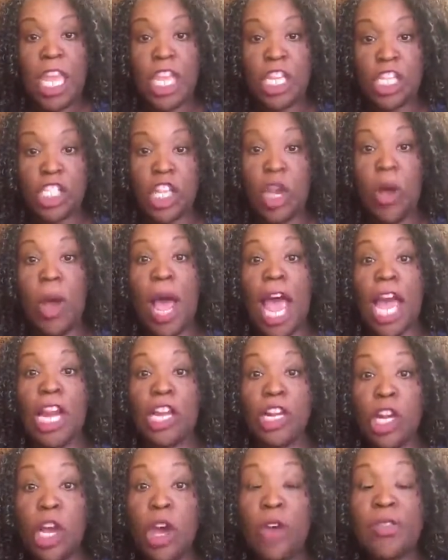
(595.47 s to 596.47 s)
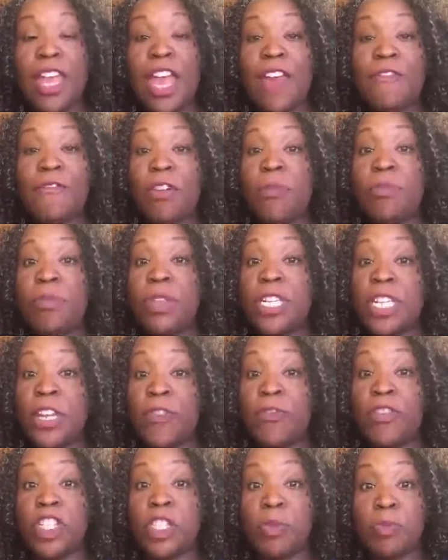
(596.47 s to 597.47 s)
And so I know that from the
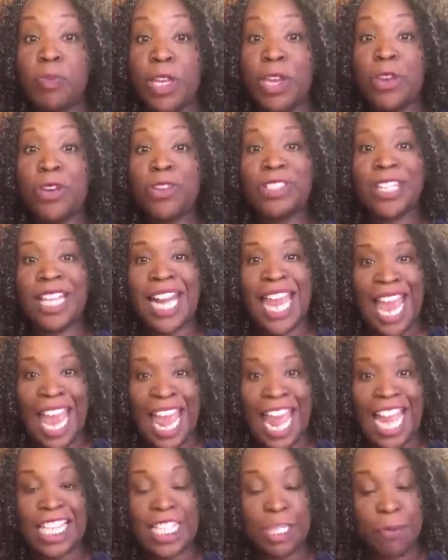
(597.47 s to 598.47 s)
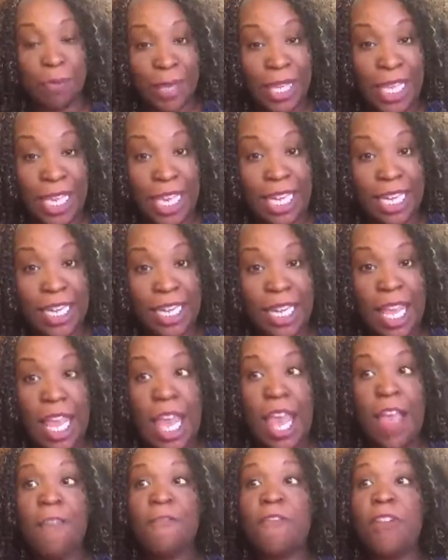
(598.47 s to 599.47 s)
different speakers that I had speaking,
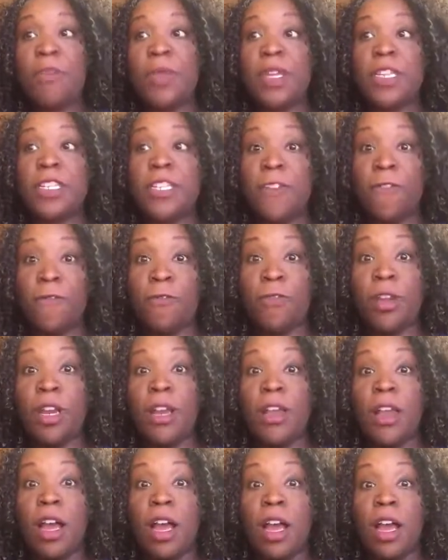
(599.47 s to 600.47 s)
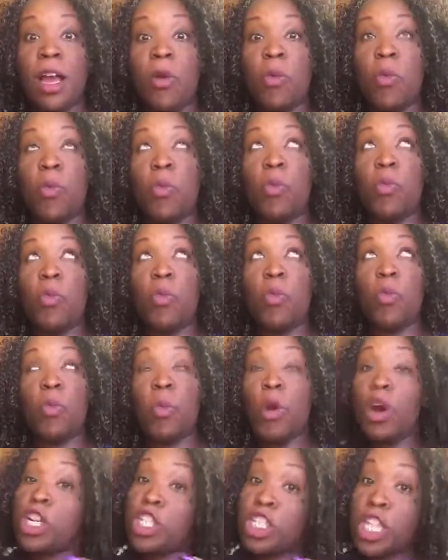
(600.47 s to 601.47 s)
from the different
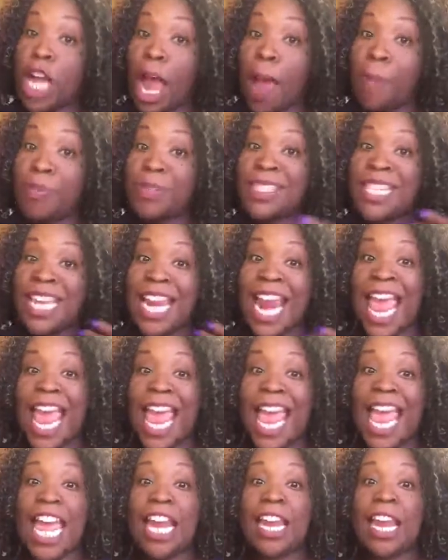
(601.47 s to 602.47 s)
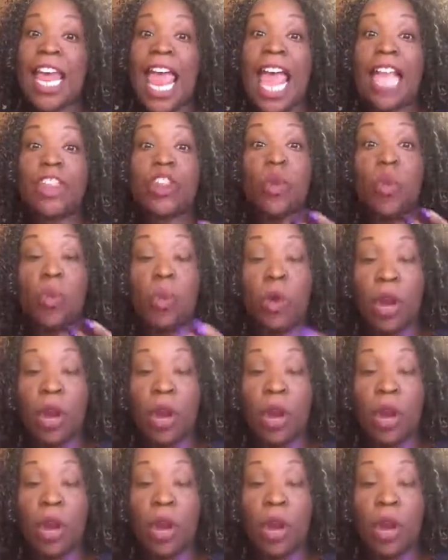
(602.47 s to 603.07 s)
workshops that I had at the